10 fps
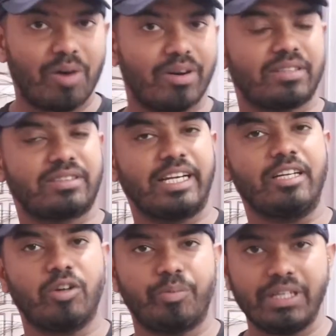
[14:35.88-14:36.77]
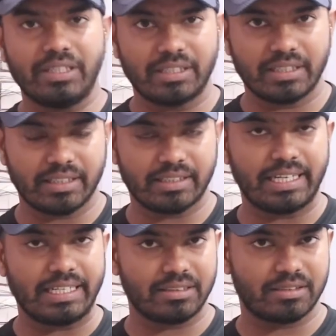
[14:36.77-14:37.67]
our second topic,
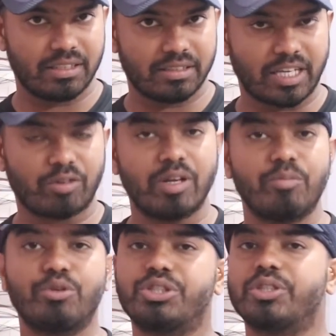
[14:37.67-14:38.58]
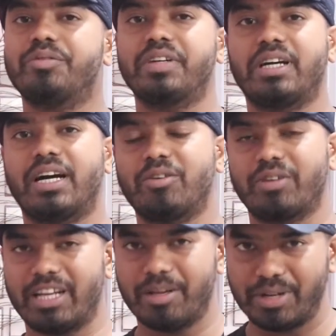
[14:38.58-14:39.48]
that is circular motion of a car on
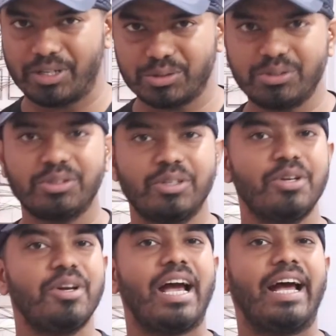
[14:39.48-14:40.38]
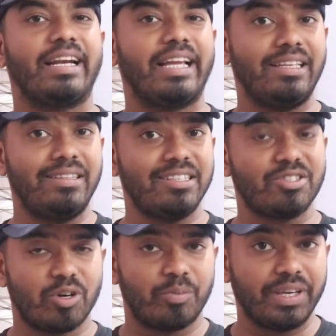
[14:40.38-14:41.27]
a level road, and in this
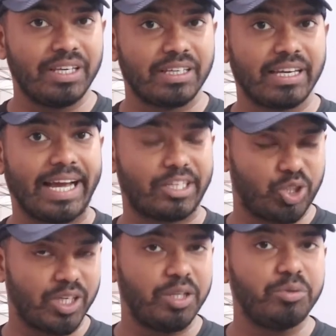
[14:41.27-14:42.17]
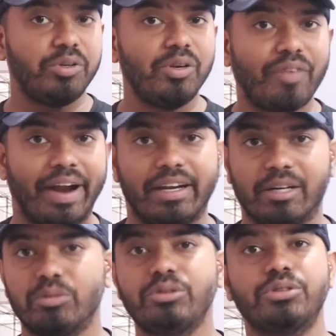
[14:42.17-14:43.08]
topic actually we will find
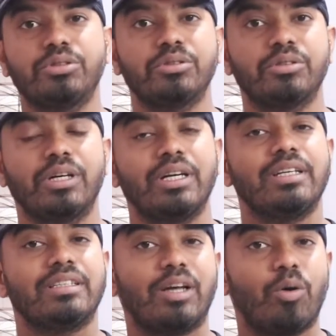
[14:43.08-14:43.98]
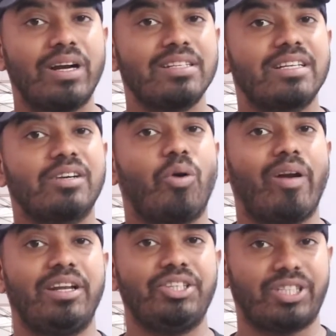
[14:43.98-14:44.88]
out what is the
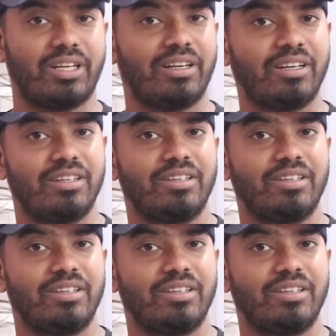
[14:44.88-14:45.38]
condition